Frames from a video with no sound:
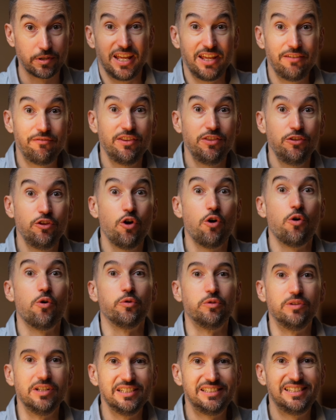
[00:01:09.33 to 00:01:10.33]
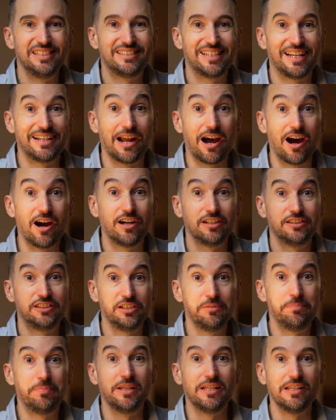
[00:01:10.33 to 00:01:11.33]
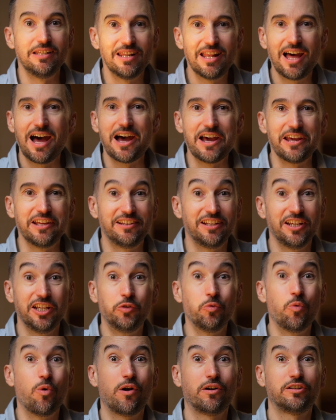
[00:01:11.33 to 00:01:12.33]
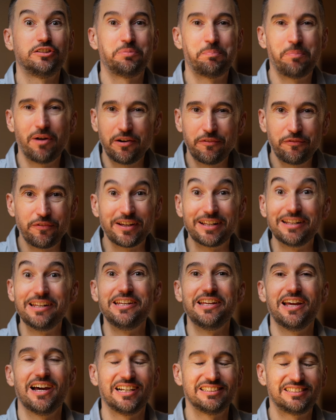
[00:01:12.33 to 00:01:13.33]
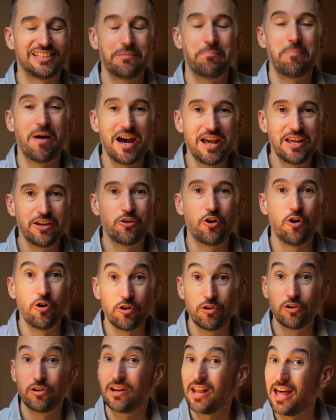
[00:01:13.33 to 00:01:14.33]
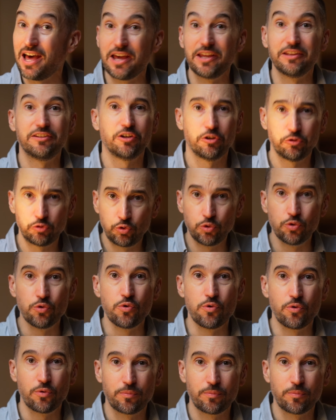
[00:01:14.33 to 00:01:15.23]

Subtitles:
Even though this is an RGB light, it works perfectly as a bicolor light too.